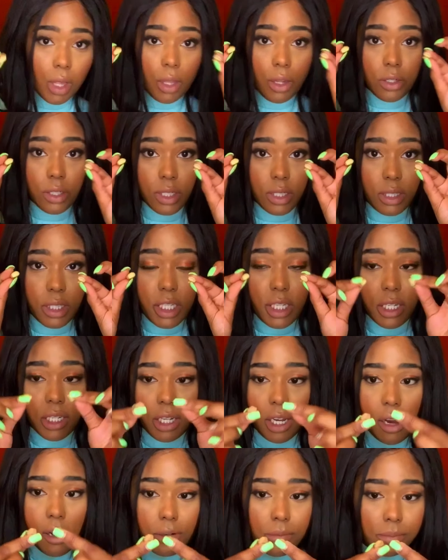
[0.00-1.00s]
There's a seed in
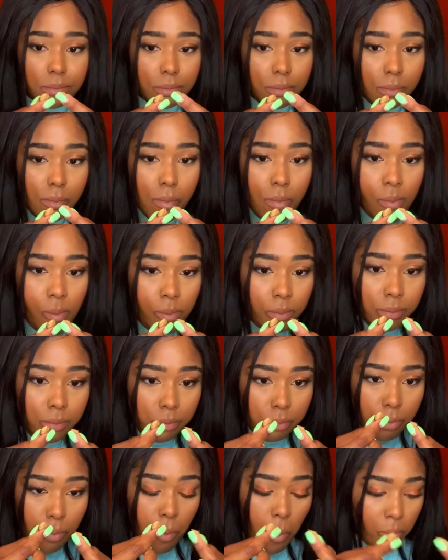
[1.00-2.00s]
here.
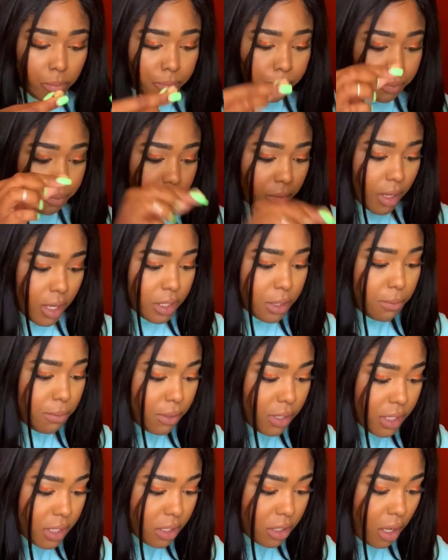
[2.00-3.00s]
It's
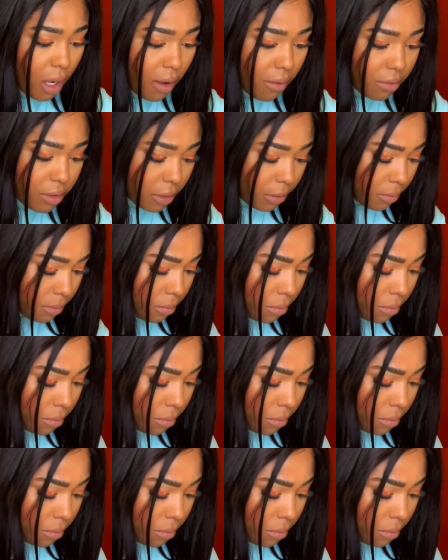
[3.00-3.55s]
pretty soft.